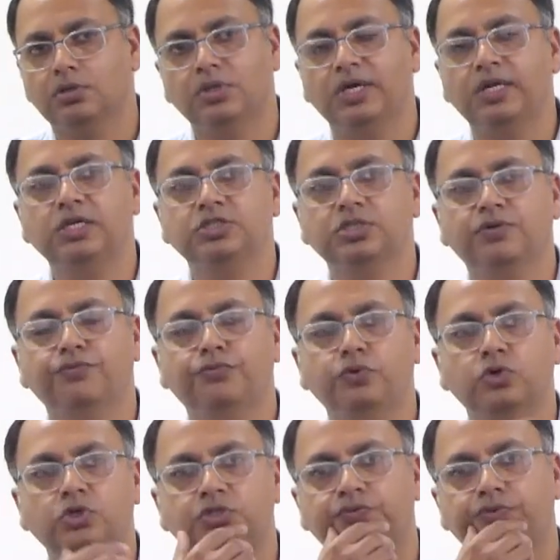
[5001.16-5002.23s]
There is some
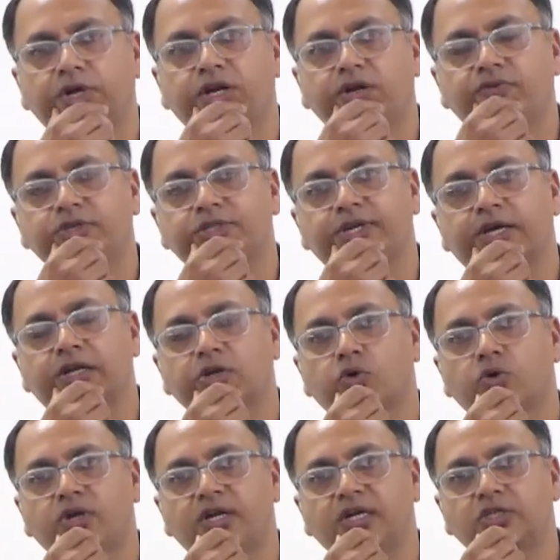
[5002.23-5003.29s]
force field which
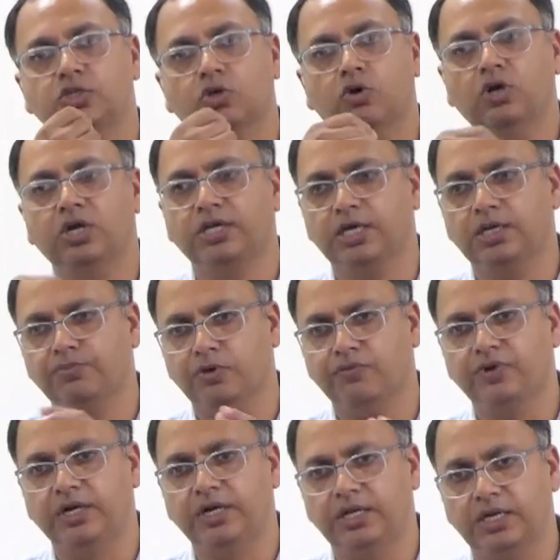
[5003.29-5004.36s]
calculates all type
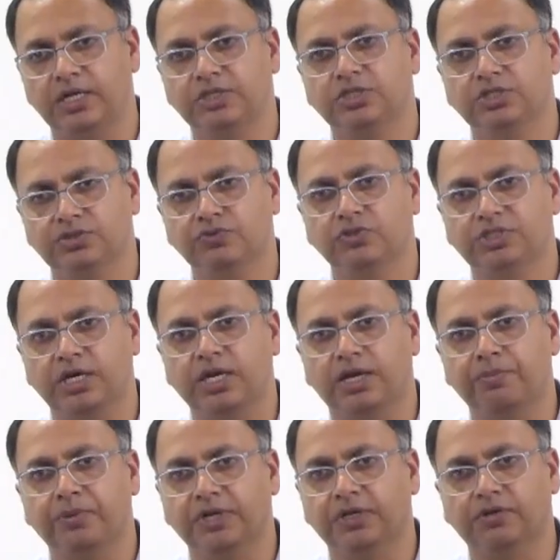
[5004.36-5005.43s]
of interactions which are
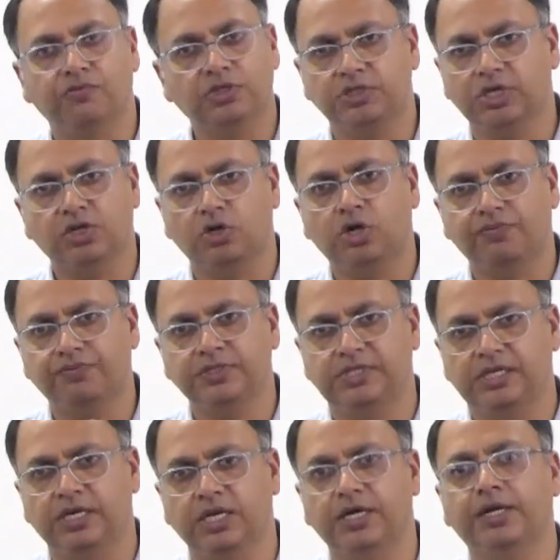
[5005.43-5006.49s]
happening, which are not
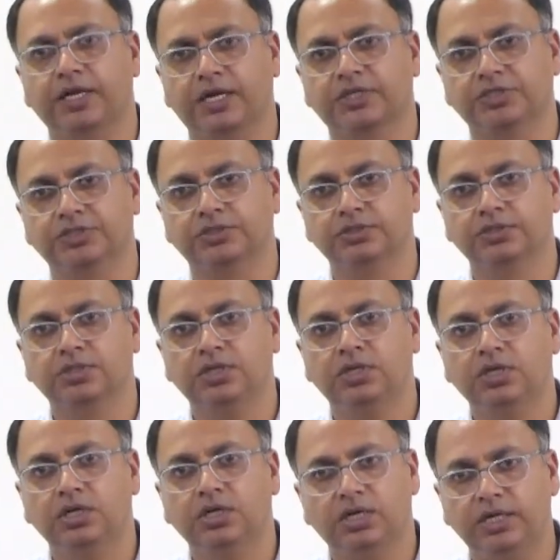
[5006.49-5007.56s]
physical interactions,
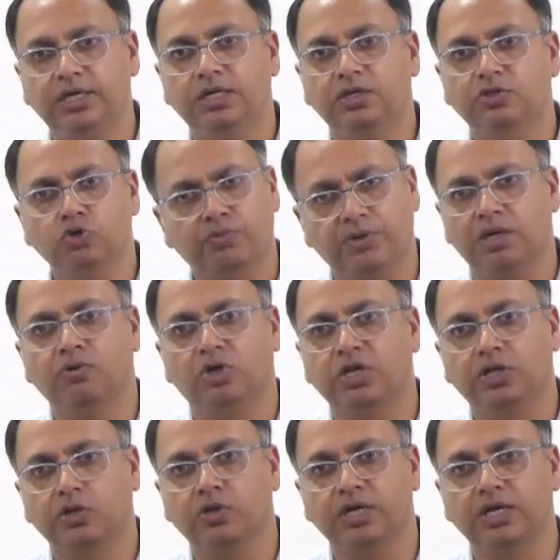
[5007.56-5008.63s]
right?
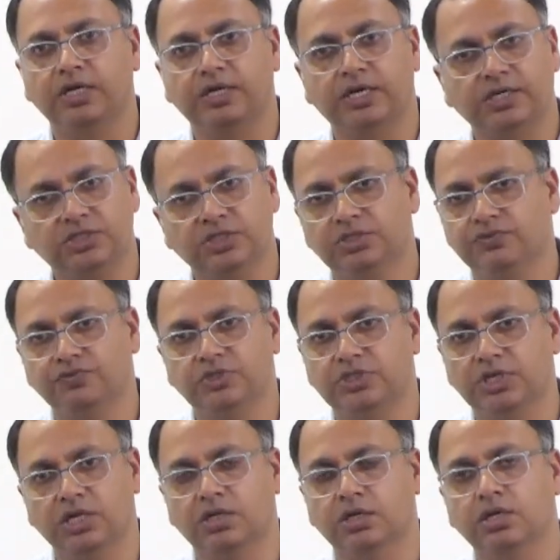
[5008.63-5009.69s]
Supramolecular interactions
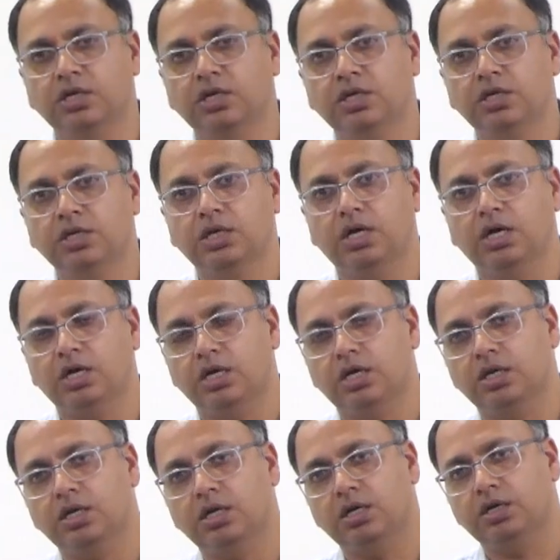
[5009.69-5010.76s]
which are
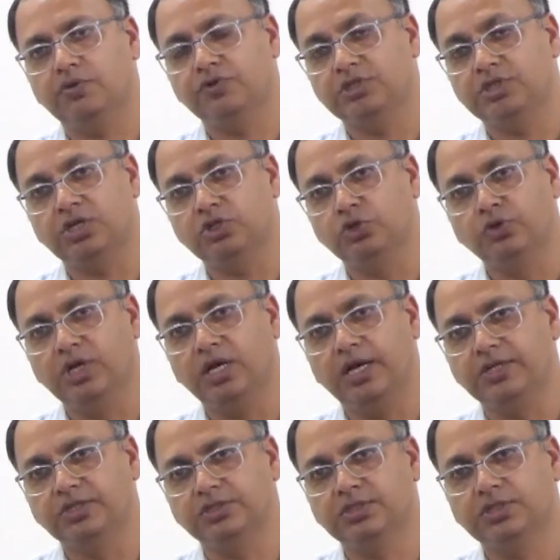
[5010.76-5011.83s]

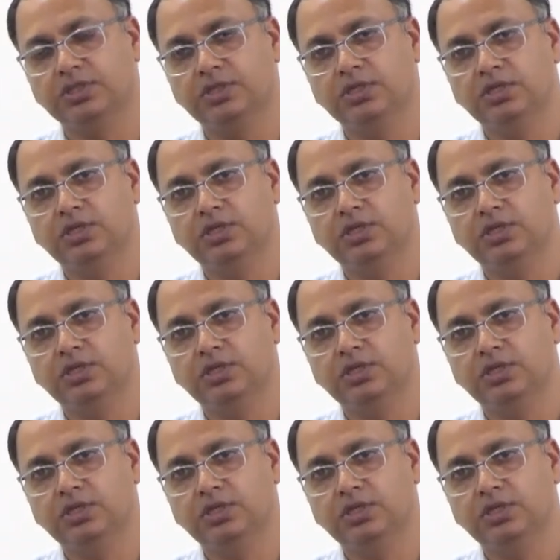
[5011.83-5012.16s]
utilized.